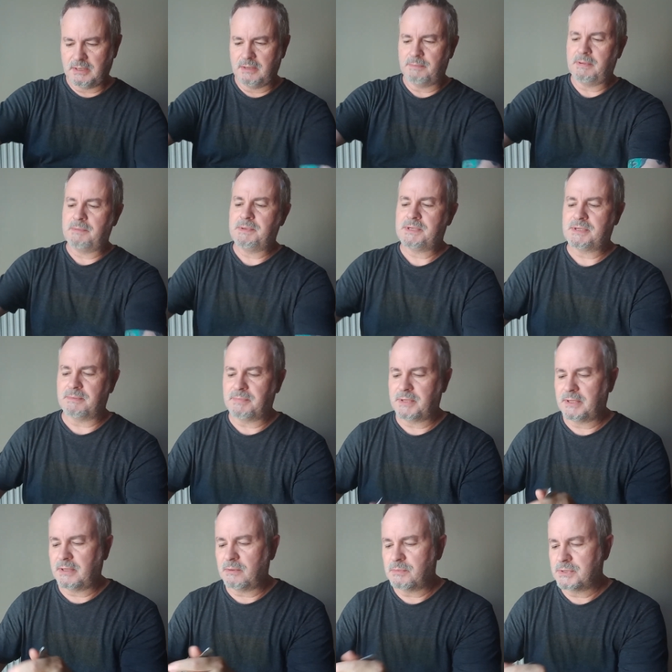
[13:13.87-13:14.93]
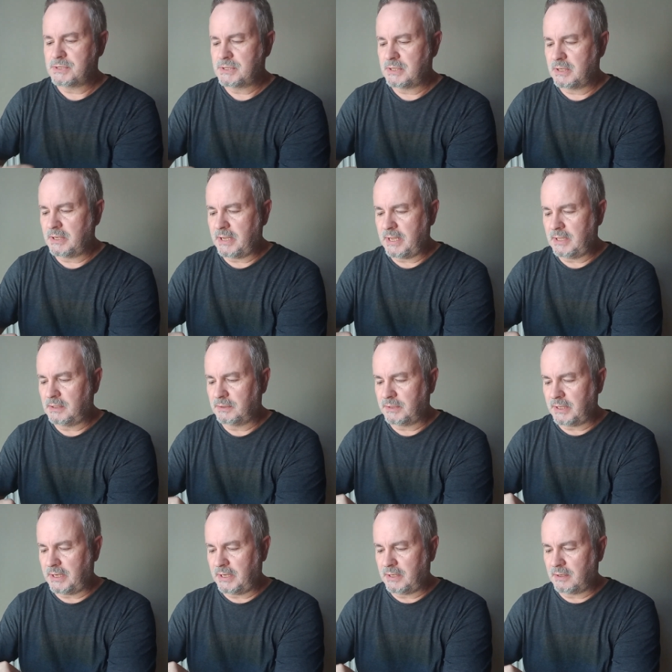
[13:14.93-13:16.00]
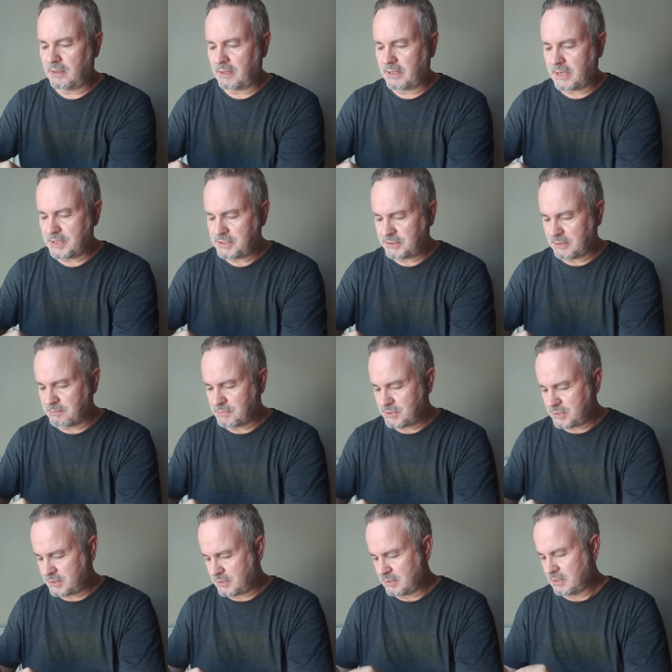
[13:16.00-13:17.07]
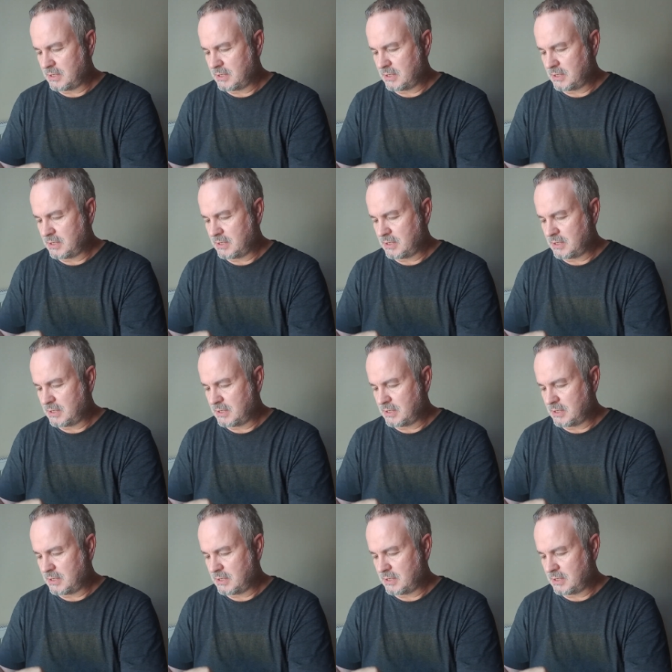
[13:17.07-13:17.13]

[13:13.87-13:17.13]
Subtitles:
Maybe something that was held in customs.